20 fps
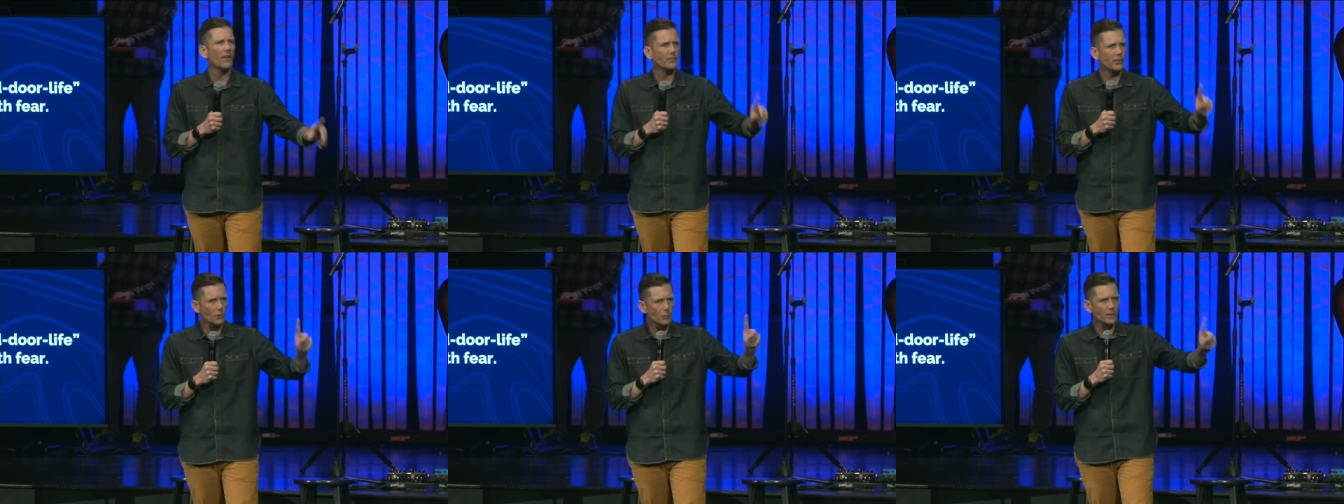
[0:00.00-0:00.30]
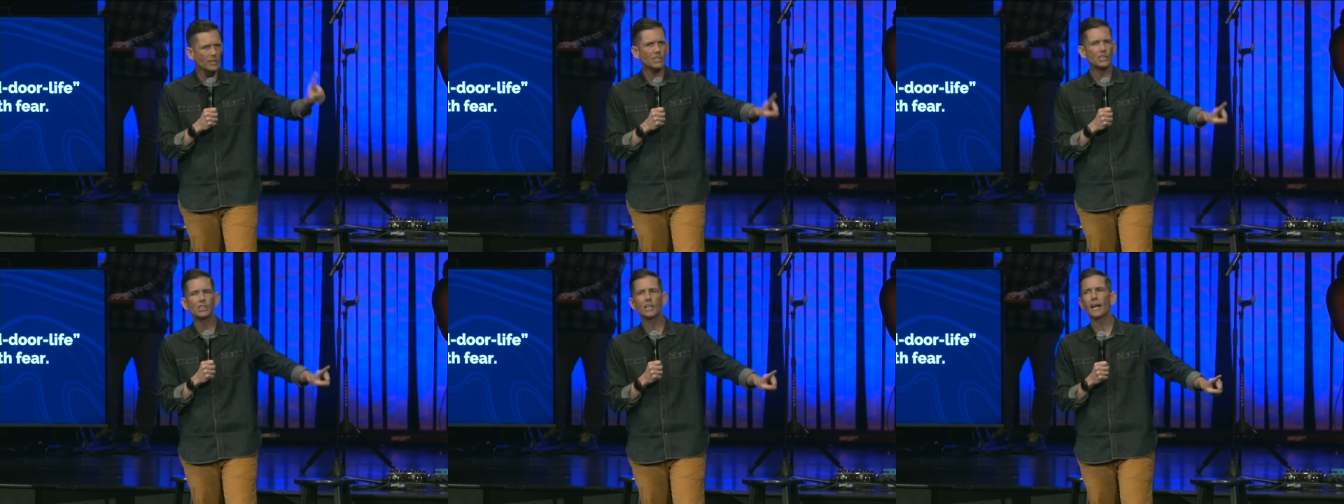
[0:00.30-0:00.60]
to
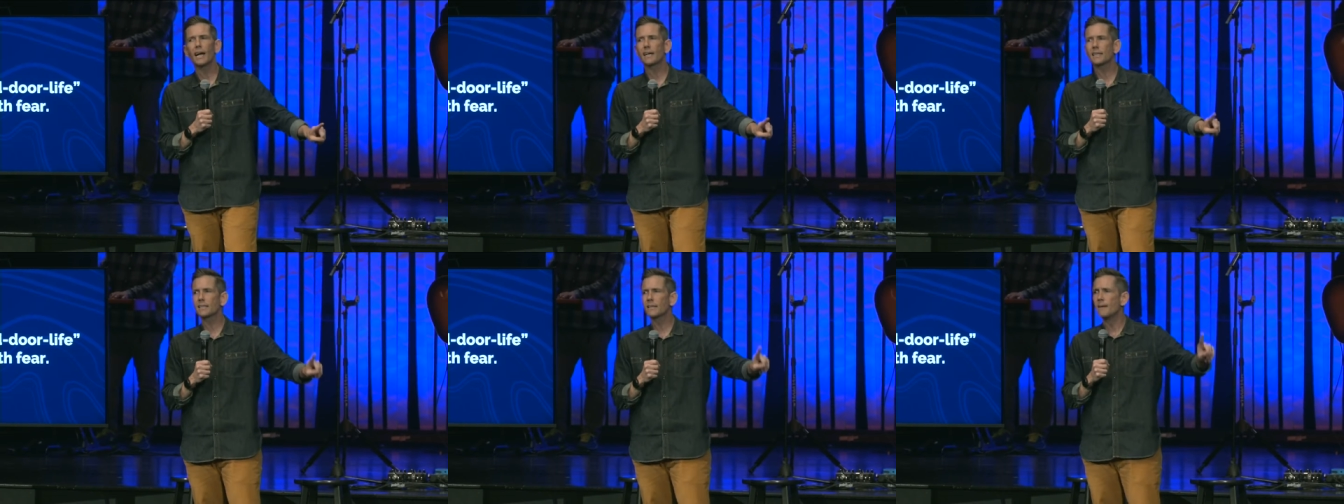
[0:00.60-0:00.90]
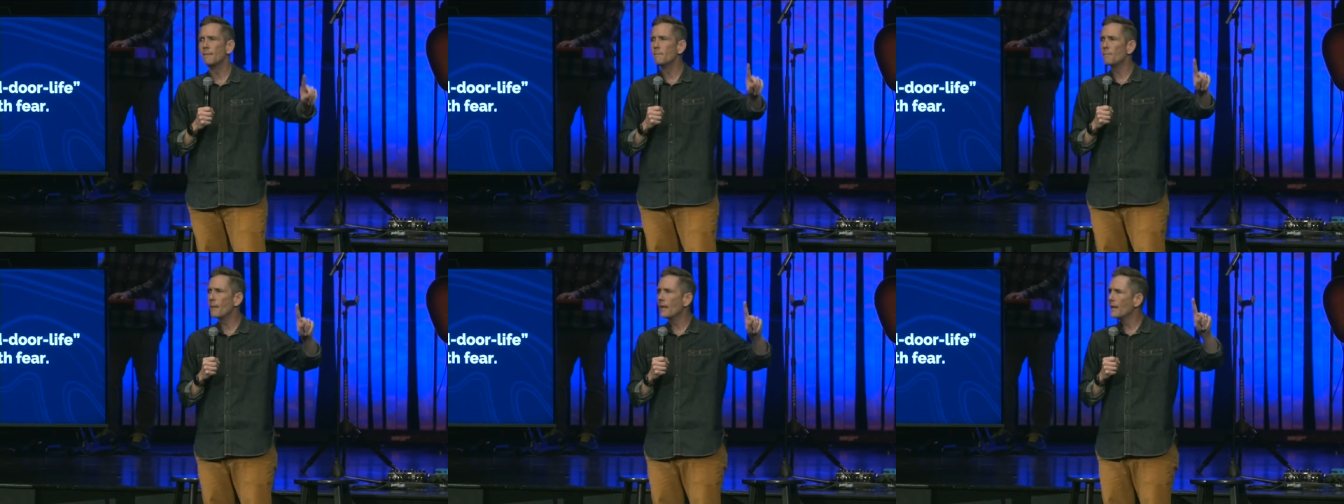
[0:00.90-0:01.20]
reject
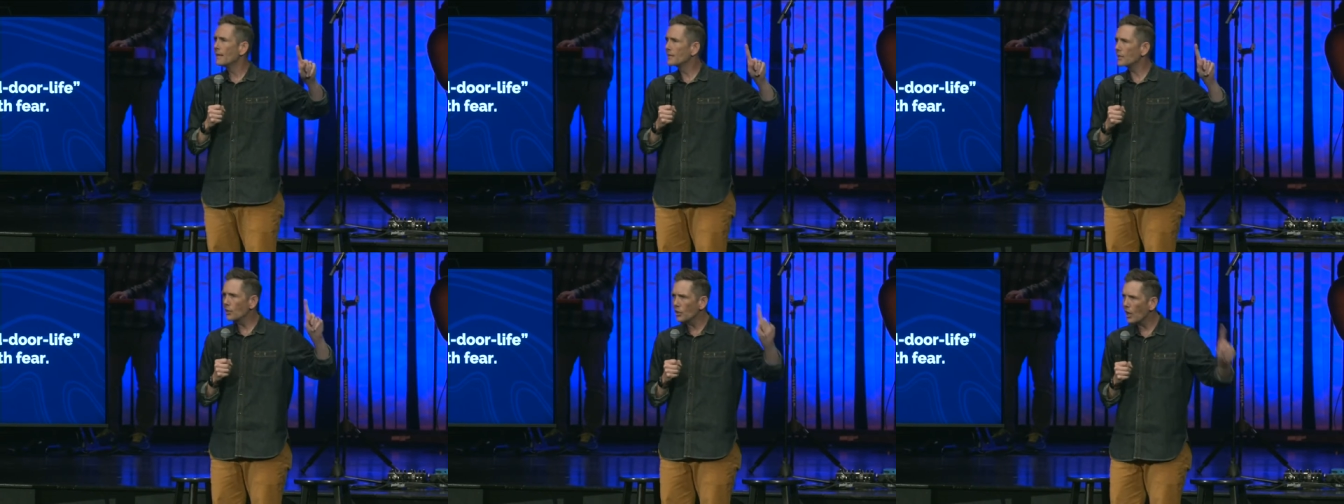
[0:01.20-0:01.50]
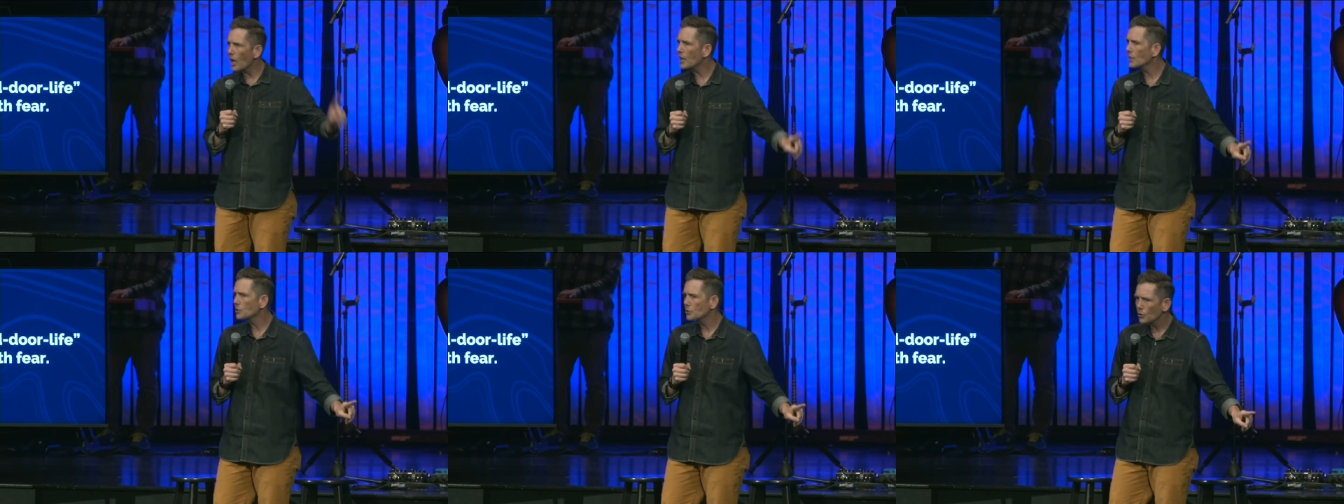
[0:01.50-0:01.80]
the
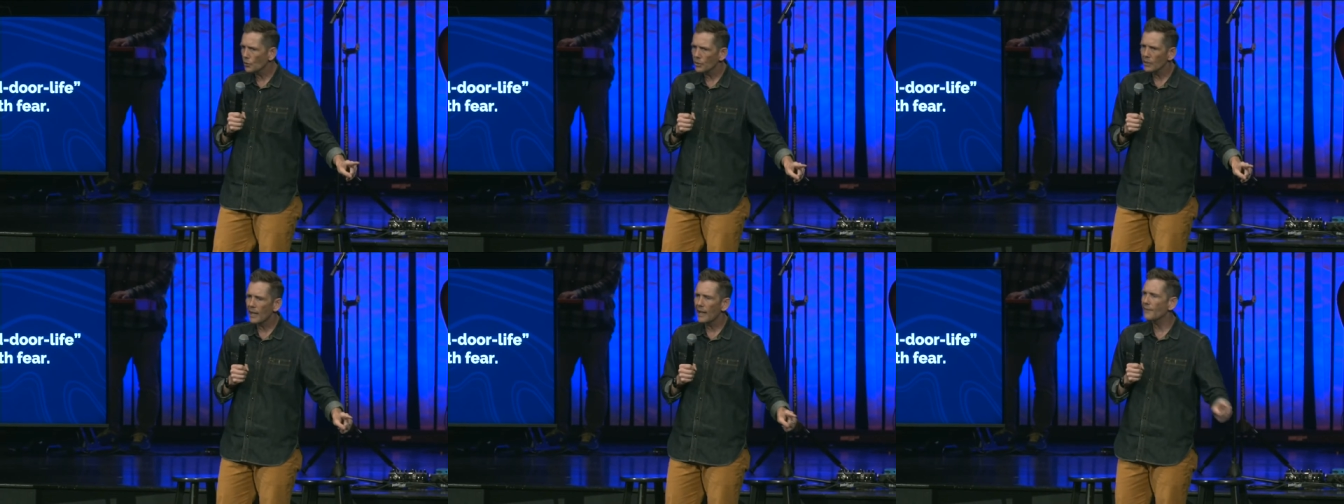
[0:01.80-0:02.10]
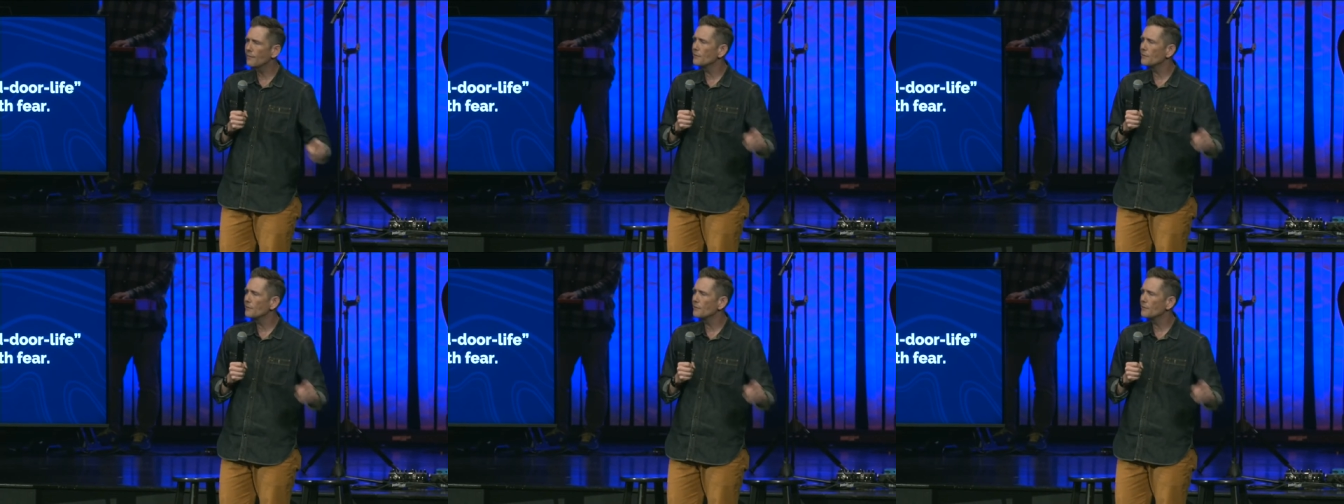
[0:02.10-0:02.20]
locked door life.